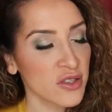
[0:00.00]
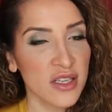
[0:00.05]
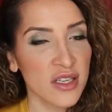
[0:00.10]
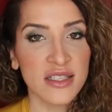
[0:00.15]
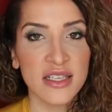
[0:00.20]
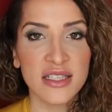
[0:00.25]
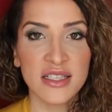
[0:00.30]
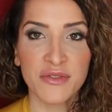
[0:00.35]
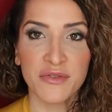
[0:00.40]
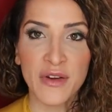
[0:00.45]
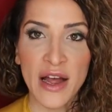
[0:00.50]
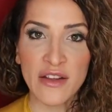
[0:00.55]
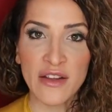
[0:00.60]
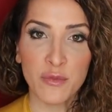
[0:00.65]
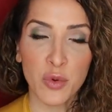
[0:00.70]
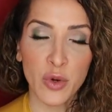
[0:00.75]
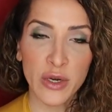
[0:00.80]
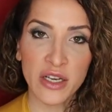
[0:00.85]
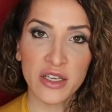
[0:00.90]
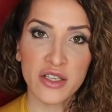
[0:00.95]
because it's a
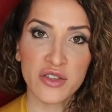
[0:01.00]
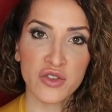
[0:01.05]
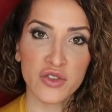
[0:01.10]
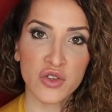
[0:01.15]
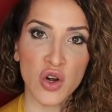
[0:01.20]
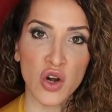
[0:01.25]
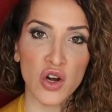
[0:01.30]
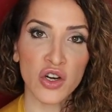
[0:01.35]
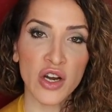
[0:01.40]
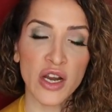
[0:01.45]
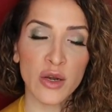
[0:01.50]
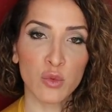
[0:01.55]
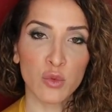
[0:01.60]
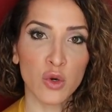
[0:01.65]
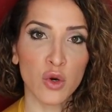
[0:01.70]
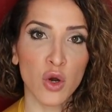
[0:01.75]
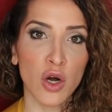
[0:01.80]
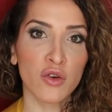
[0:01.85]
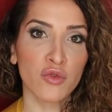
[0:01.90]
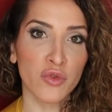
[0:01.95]
five-pointed star and
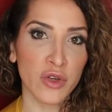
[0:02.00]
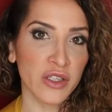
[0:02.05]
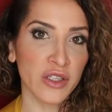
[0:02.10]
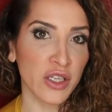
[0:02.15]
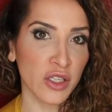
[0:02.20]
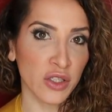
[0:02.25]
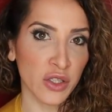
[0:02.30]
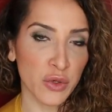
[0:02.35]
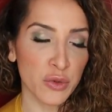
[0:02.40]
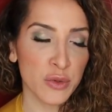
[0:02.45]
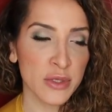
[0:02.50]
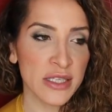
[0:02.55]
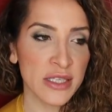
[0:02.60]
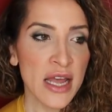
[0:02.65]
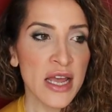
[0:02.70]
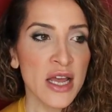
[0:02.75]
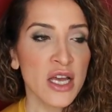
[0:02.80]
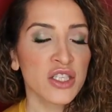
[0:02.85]
we're all really close.